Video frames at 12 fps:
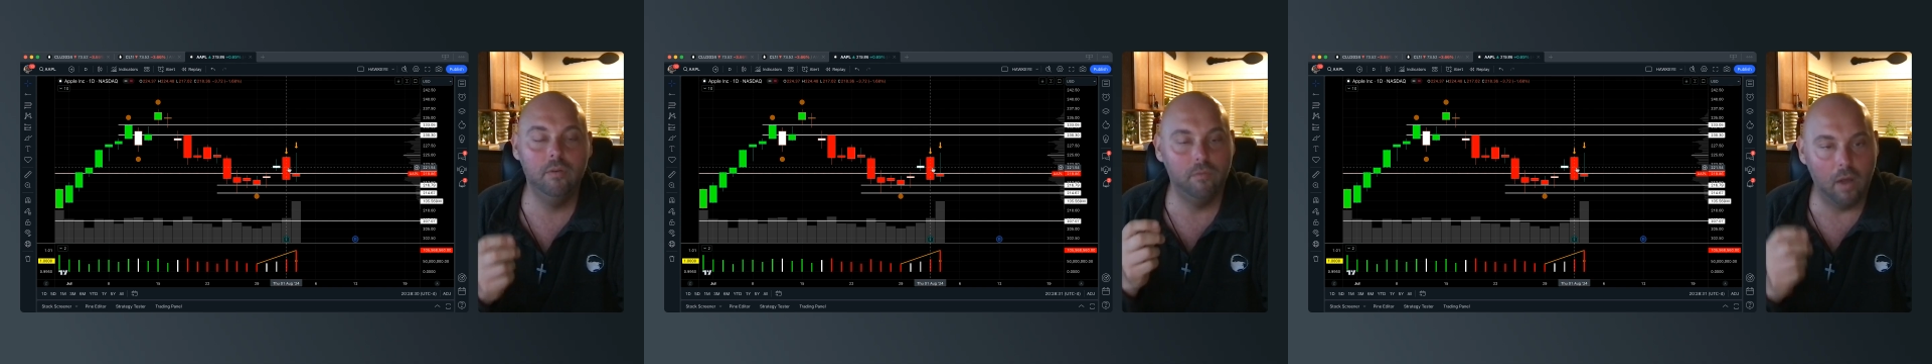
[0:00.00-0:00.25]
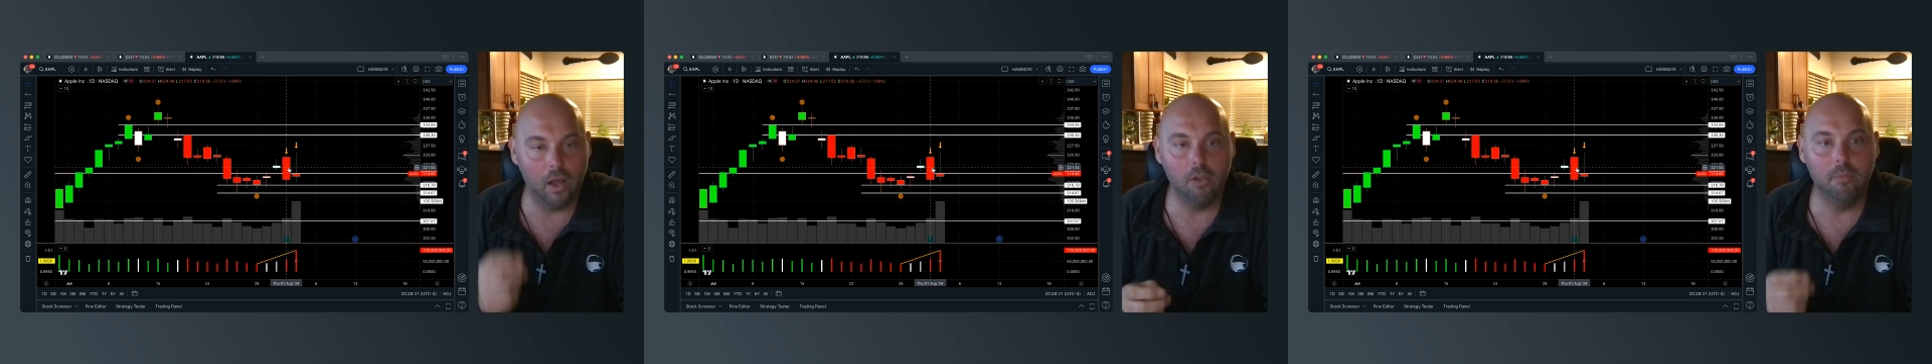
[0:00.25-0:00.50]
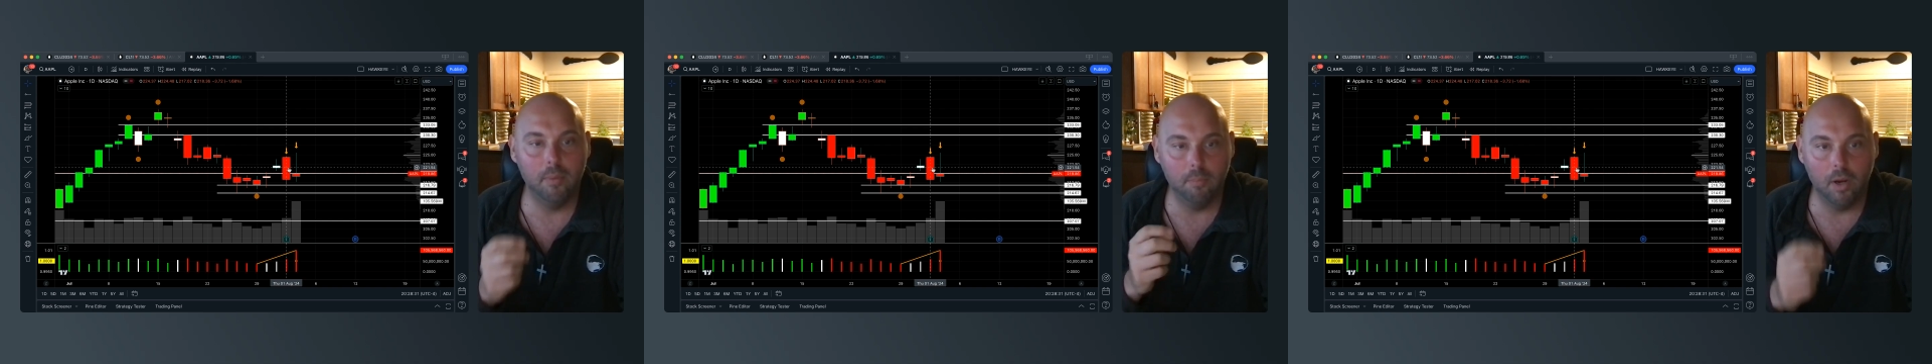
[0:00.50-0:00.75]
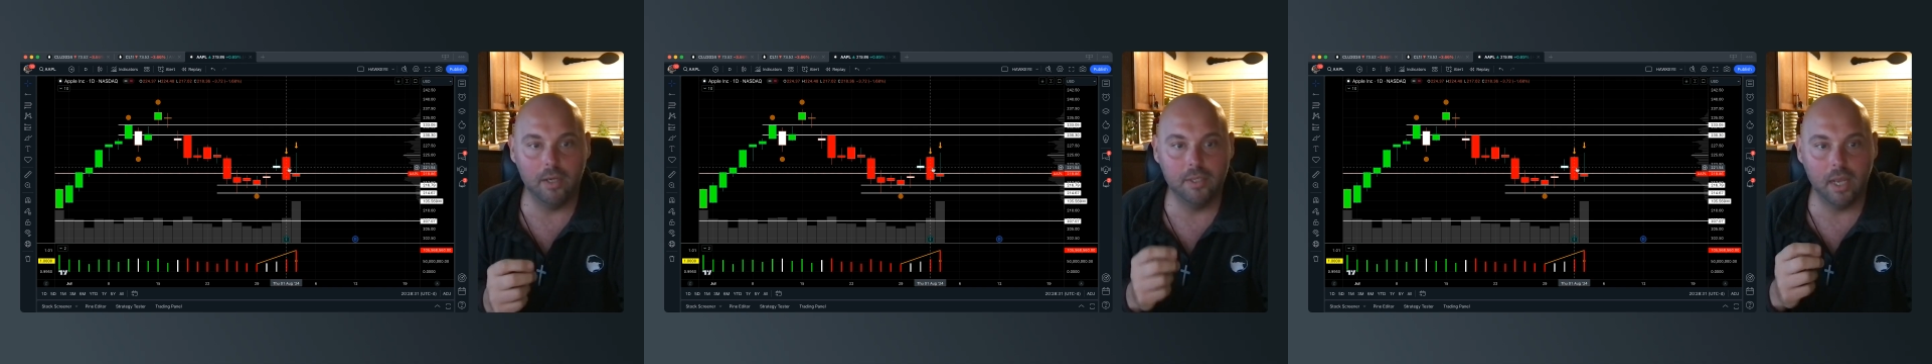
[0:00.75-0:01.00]
volume and
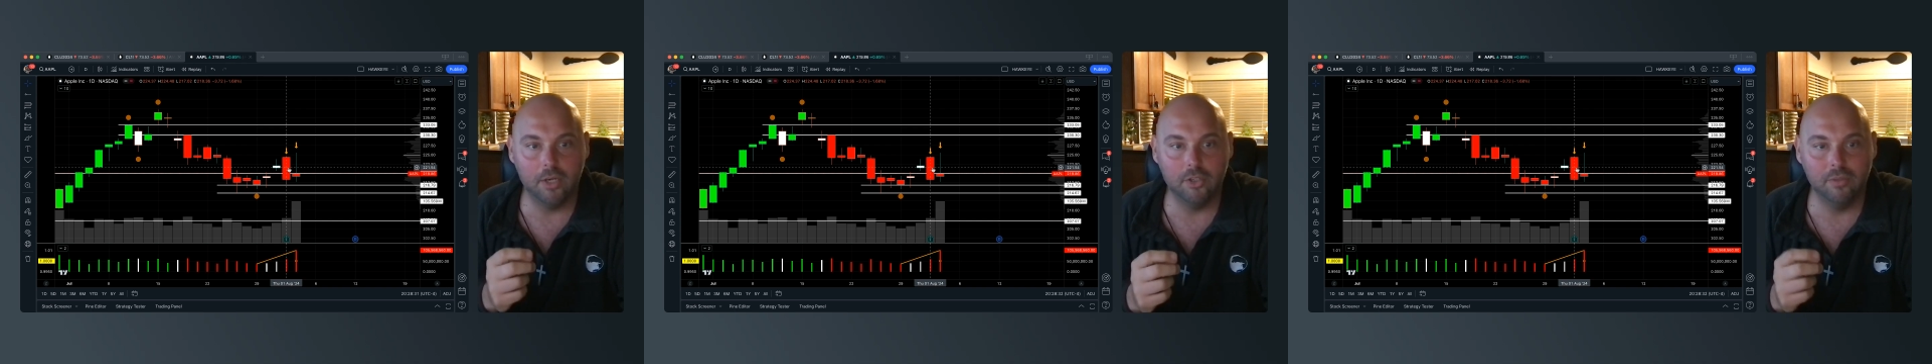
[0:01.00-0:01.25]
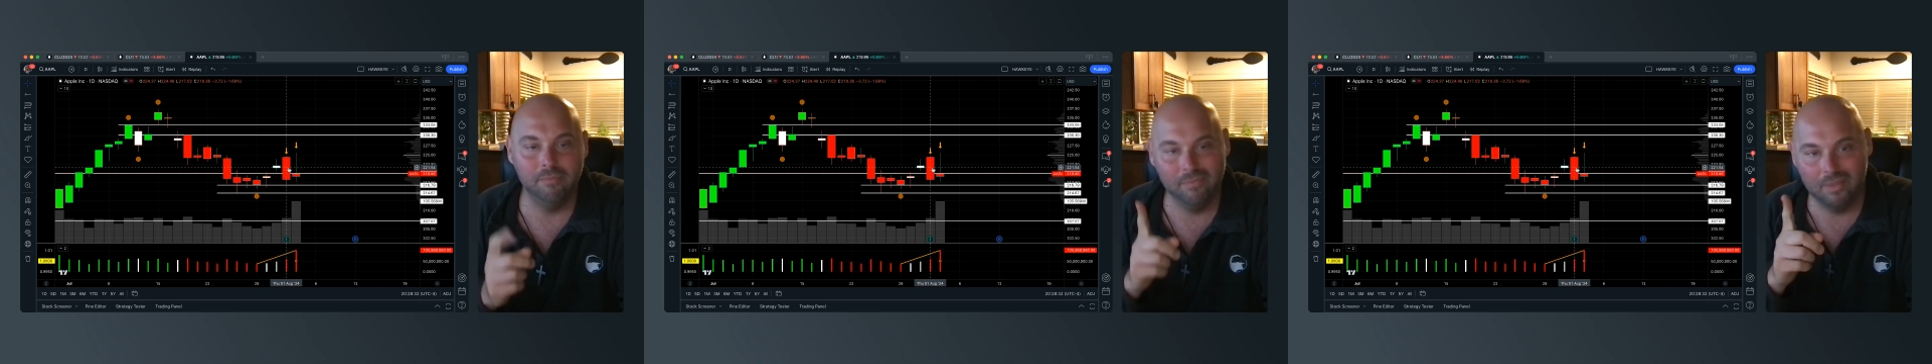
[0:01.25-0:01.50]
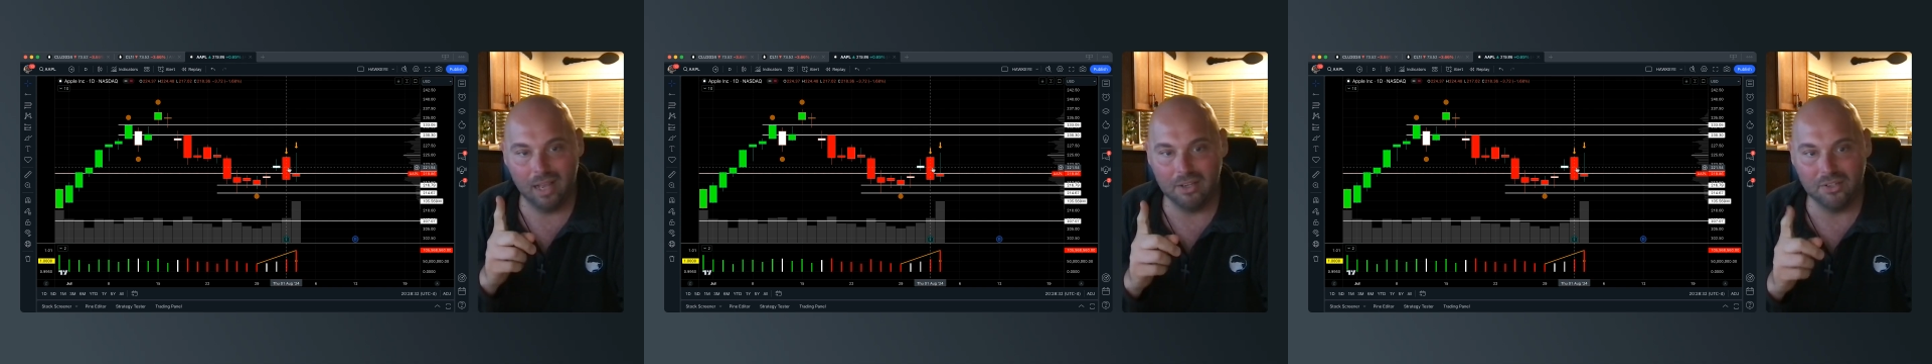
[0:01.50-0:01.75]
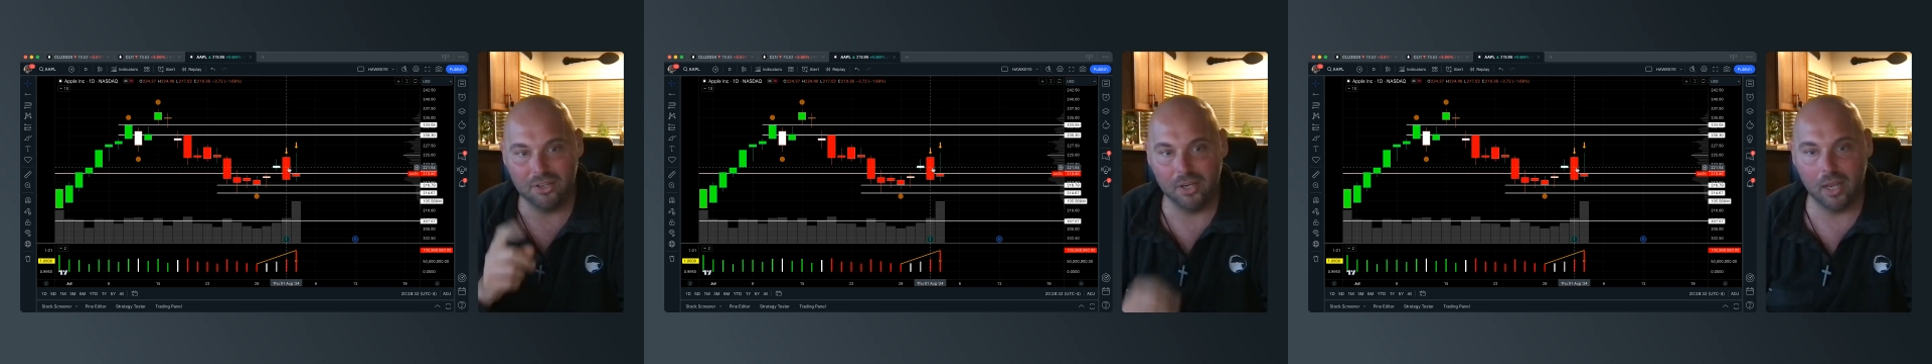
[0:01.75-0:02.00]
price action. I'll
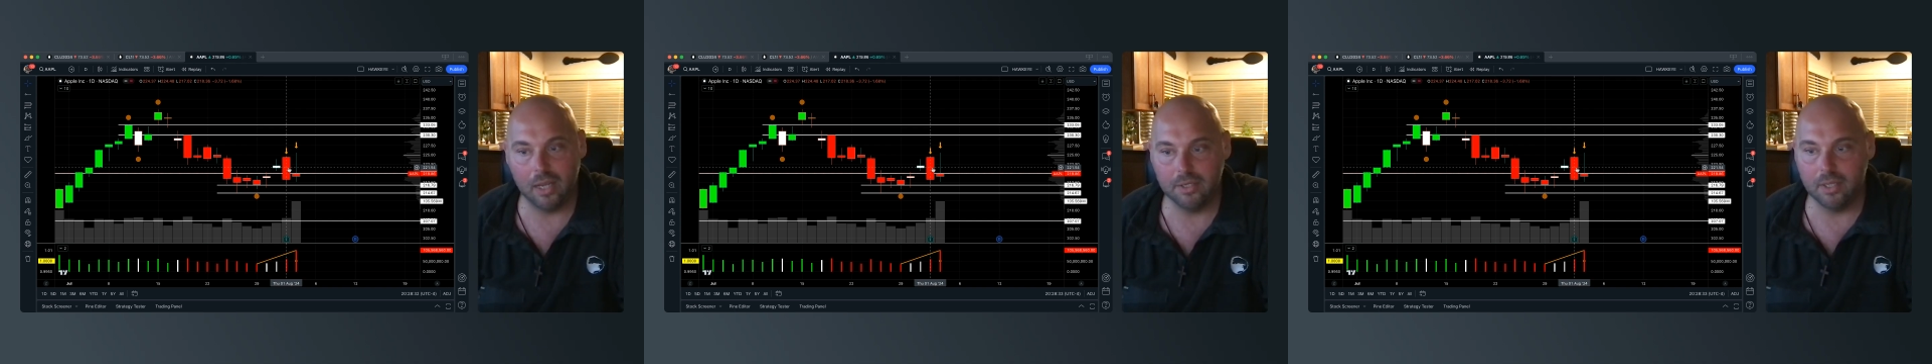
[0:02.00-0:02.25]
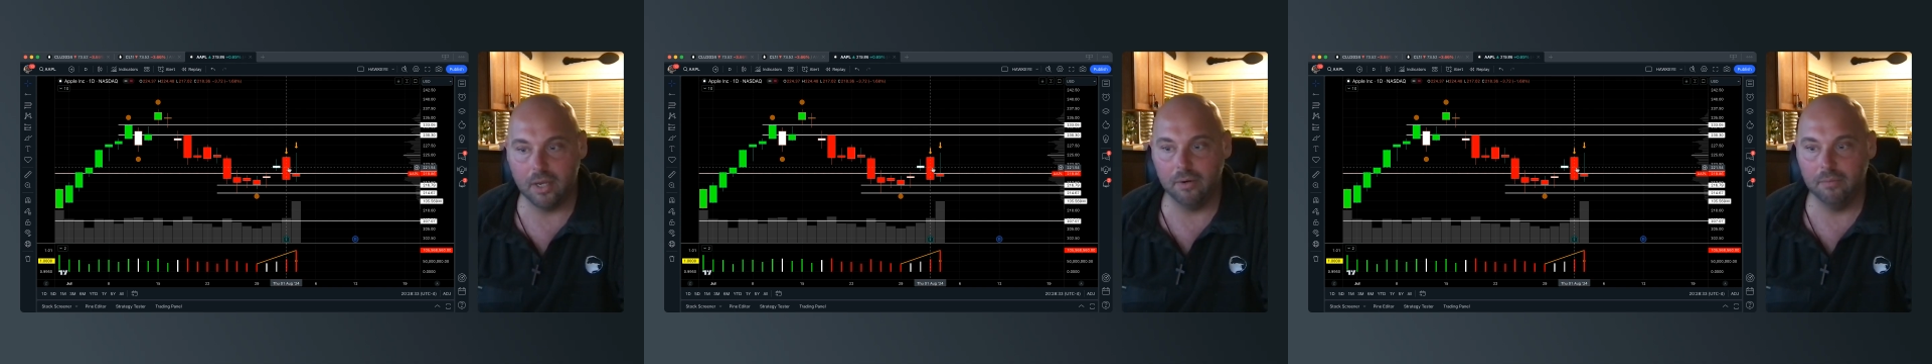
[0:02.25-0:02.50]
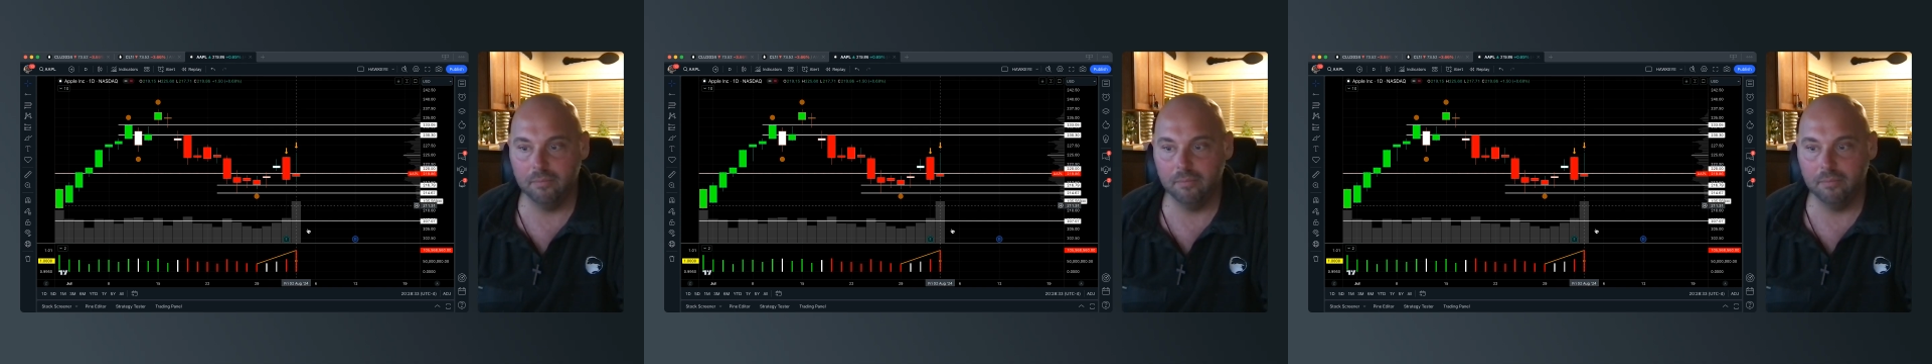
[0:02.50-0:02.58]
see you guys there.